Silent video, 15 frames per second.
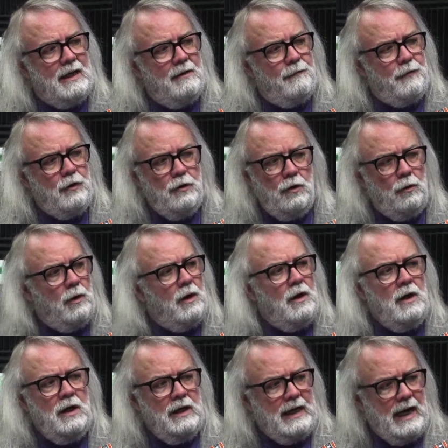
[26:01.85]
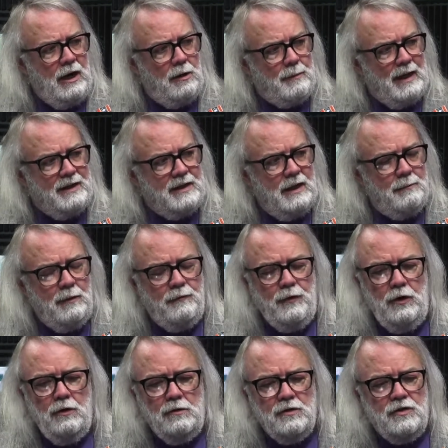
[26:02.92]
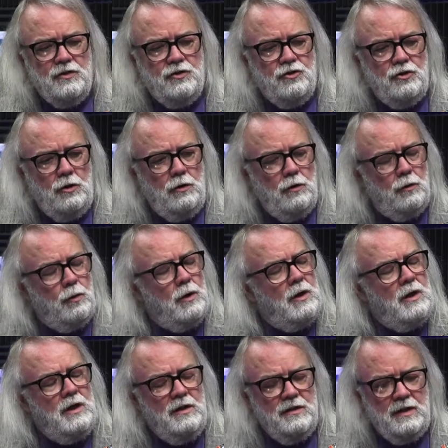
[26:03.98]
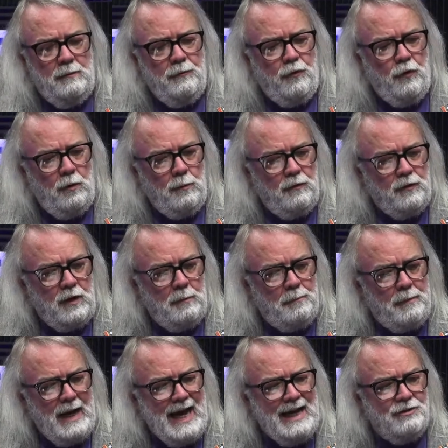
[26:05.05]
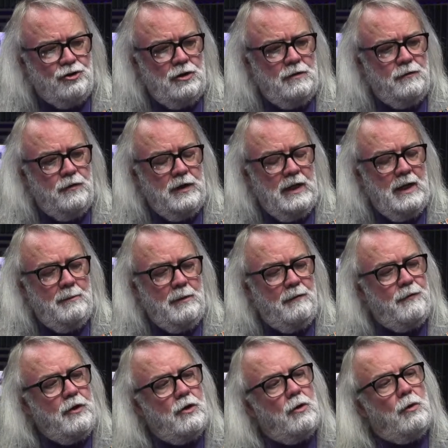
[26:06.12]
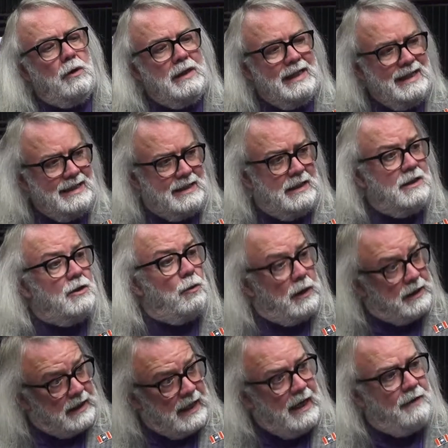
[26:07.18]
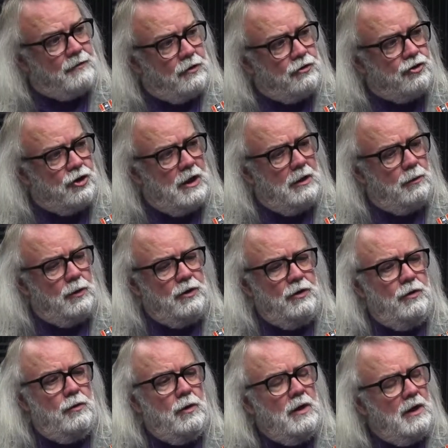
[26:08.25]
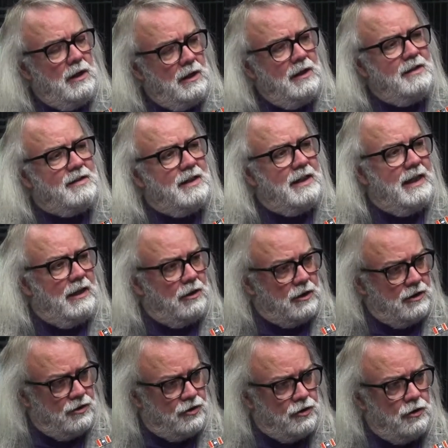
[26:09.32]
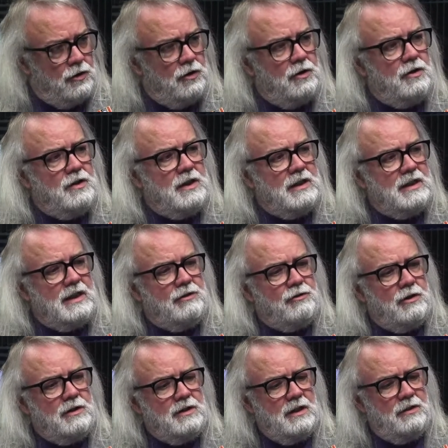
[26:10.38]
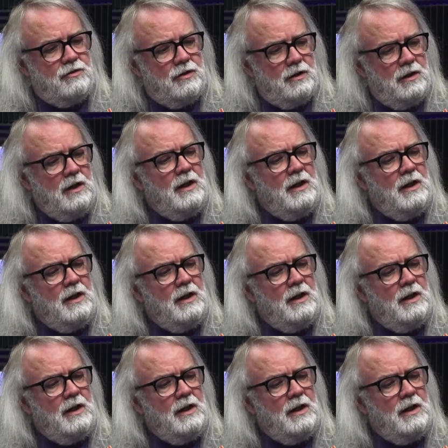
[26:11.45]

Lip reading: If you don't care about them, if you don't show some form of compassion for them, if you don't listen to what they have to share with you, listen to their concerns, et cetera, et cetera.